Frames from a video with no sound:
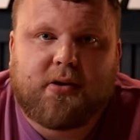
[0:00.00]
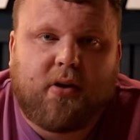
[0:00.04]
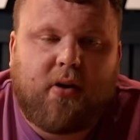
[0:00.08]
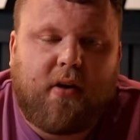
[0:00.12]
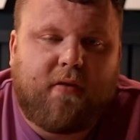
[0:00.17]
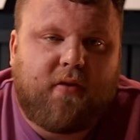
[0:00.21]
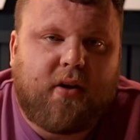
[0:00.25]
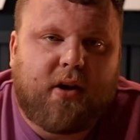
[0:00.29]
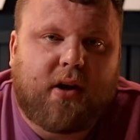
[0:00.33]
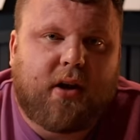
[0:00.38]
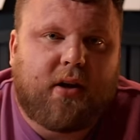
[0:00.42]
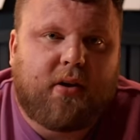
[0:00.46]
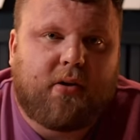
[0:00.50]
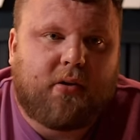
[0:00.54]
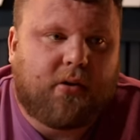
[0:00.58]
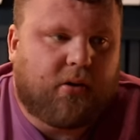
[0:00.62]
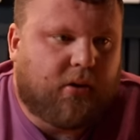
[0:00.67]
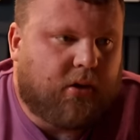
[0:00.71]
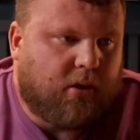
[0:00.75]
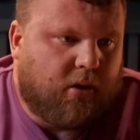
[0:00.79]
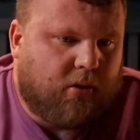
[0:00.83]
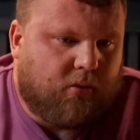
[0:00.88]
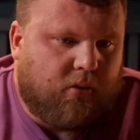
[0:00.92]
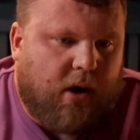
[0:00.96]
You know, if you can
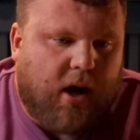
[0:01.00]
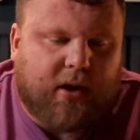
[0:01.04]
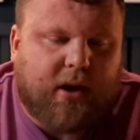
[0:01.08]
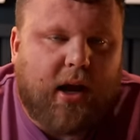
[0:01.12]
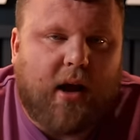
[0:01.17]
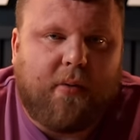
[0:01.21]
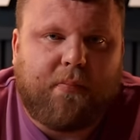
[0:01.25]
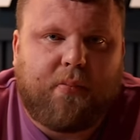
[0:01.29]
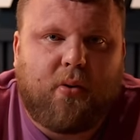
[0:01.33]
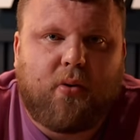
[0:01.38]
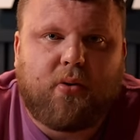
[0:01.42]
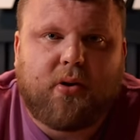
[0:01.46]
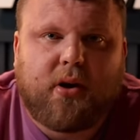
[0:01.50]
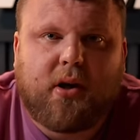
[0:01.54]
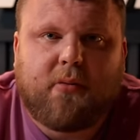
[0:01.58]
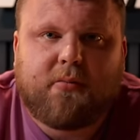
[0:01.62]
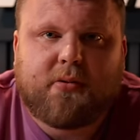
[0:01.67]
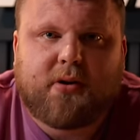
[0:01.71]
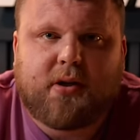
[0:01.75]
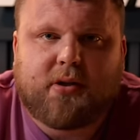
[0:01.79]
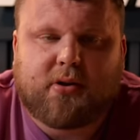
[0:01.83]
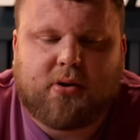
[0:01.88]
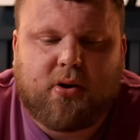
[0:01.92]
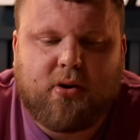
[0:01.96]
rank up
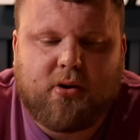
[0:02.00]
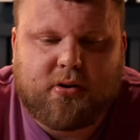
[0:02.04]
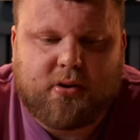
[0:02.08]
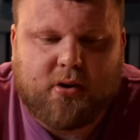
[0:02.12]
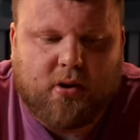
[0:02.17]
podiums, it's good.